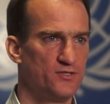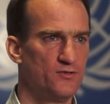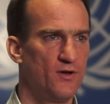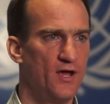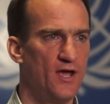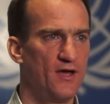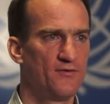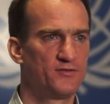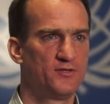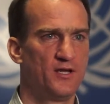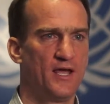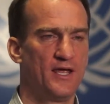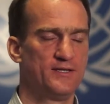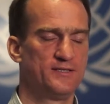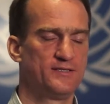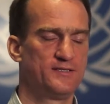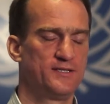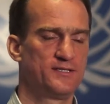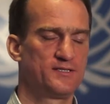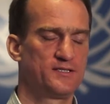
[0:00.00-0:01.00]
You have to
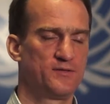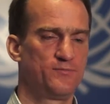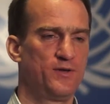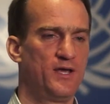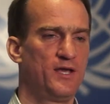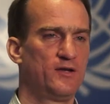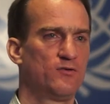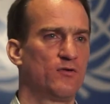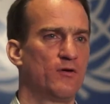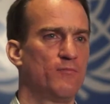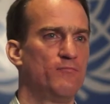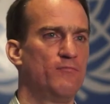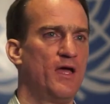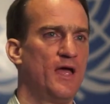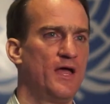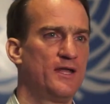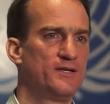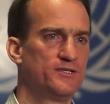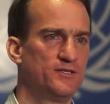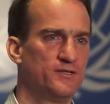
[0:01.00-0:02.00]
anticipate or
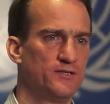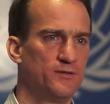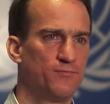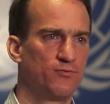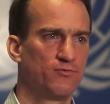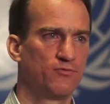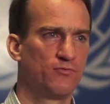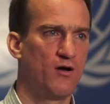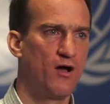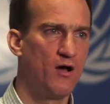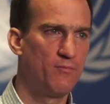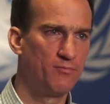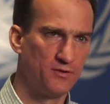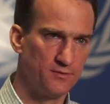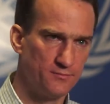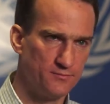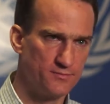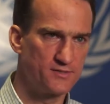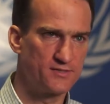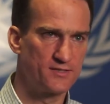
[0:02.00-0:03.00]
imagine the
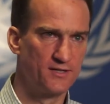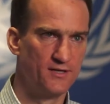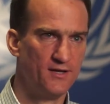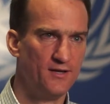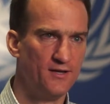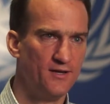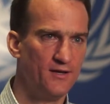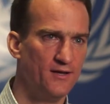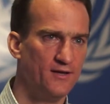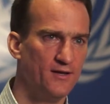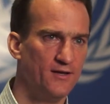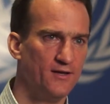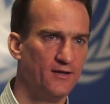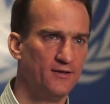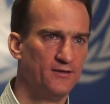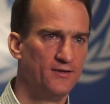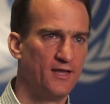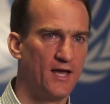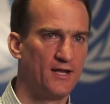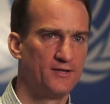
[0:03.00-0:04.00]
problems
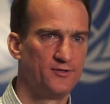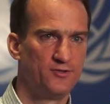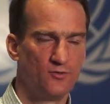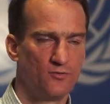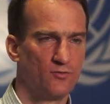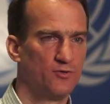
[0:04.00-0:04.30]
that your